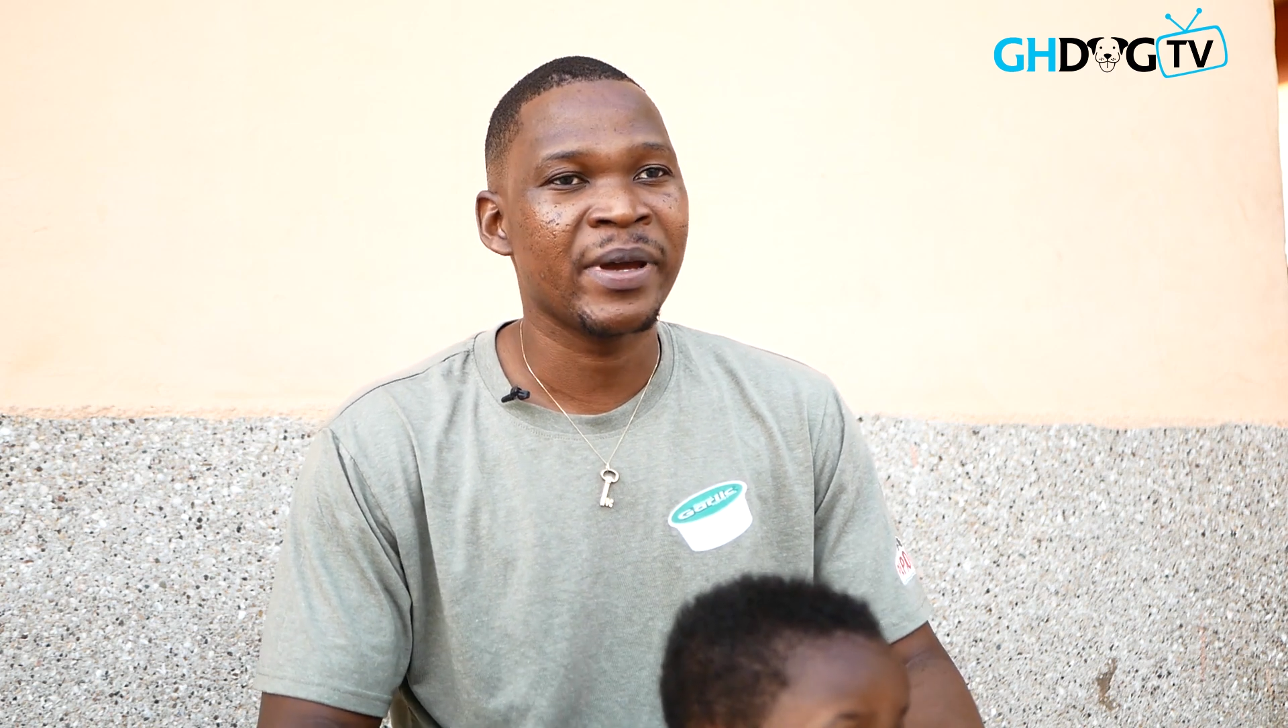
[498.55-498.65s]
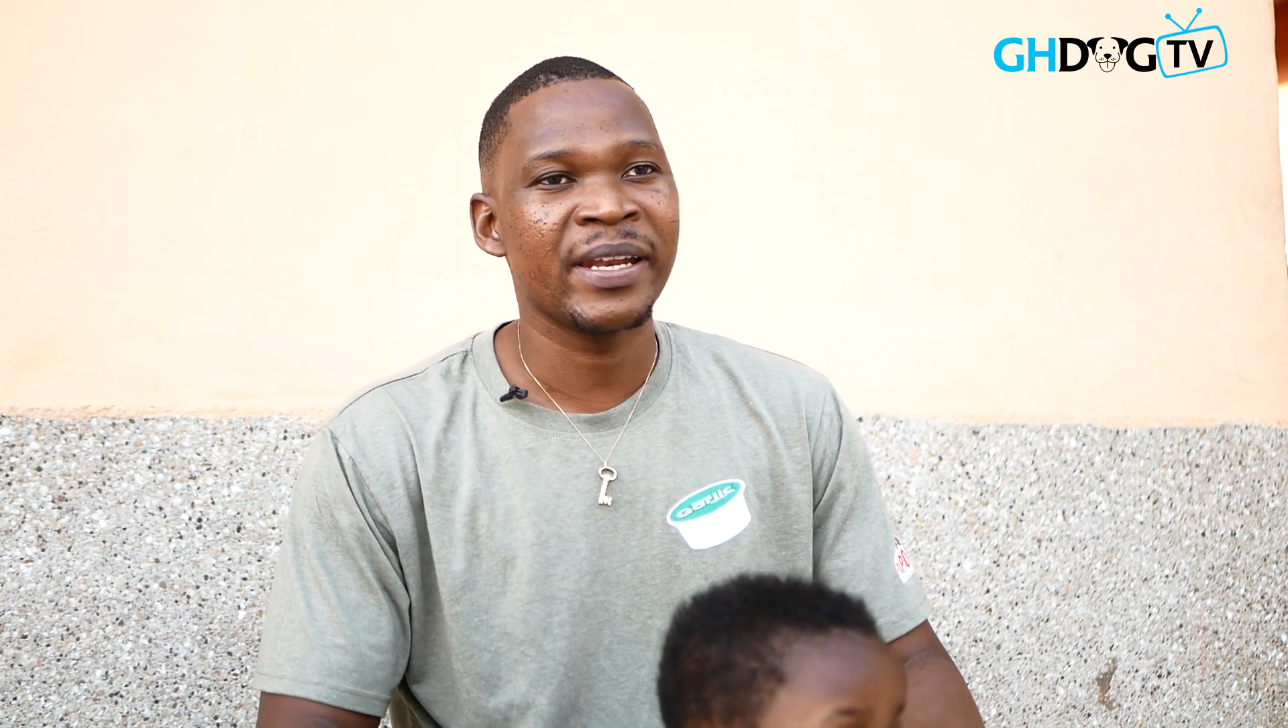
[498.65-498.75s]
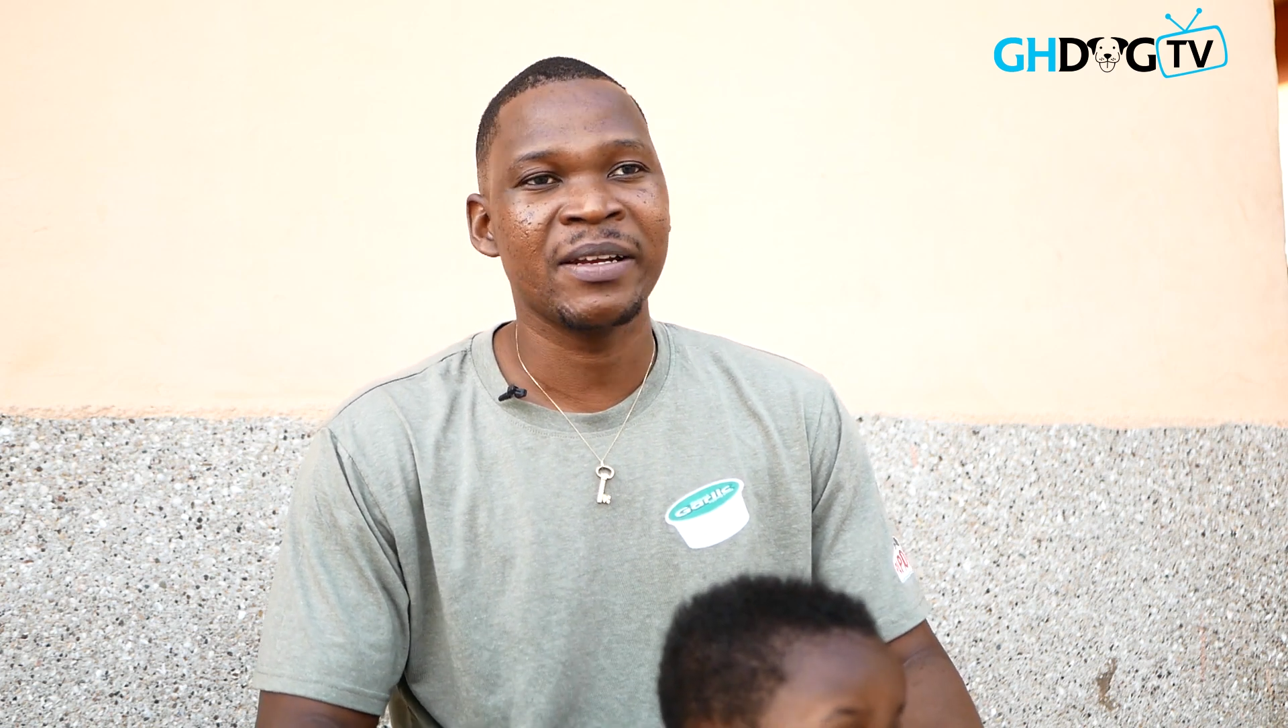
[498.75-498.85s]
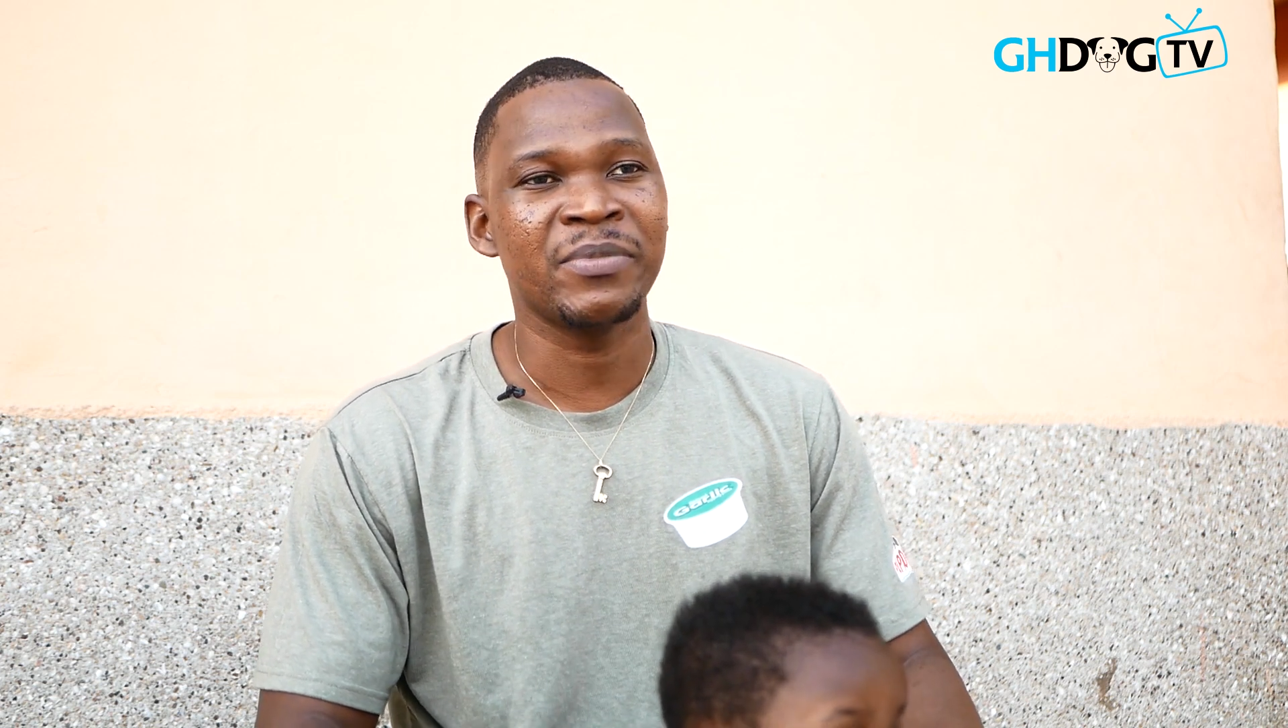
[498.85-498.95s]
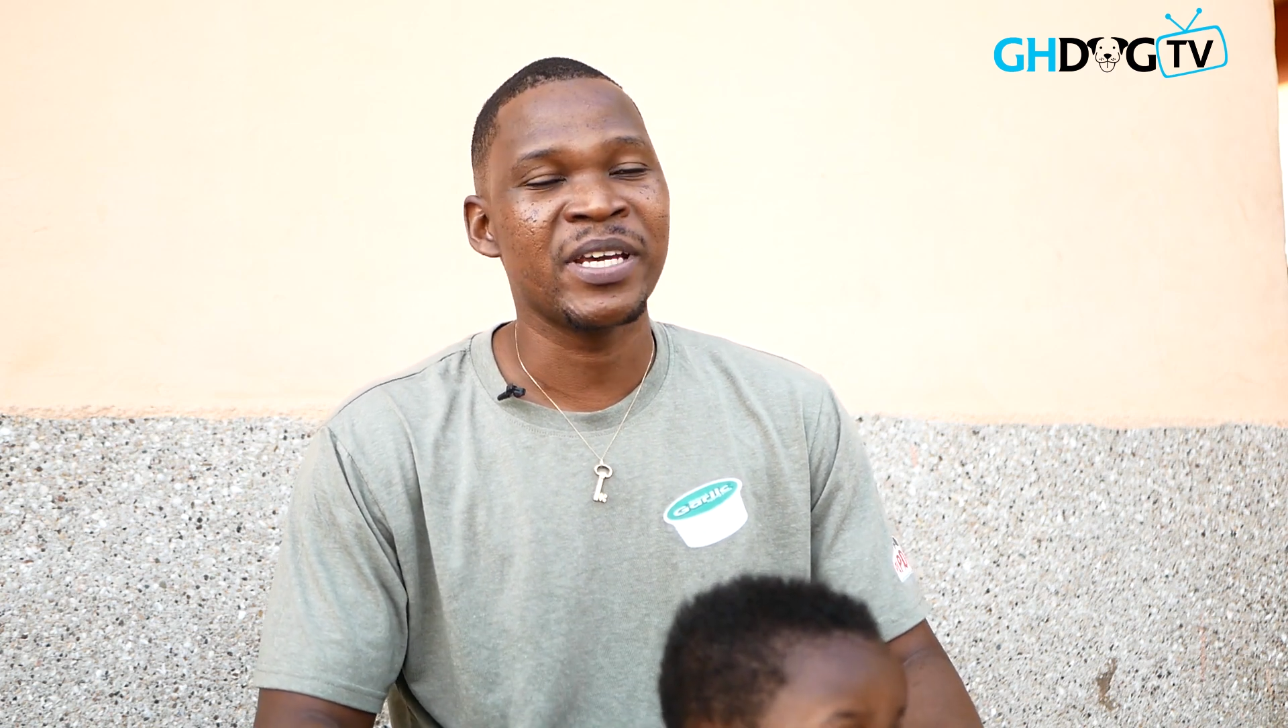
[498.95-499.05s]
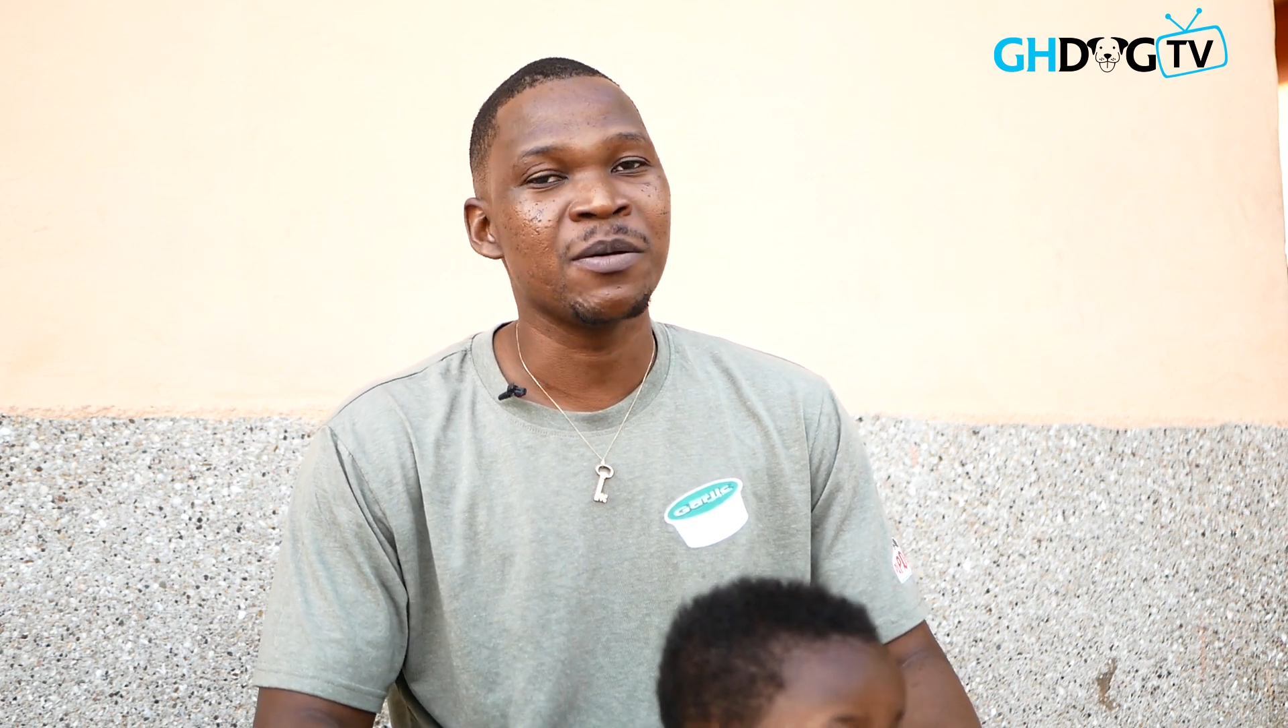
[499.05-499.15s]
and then be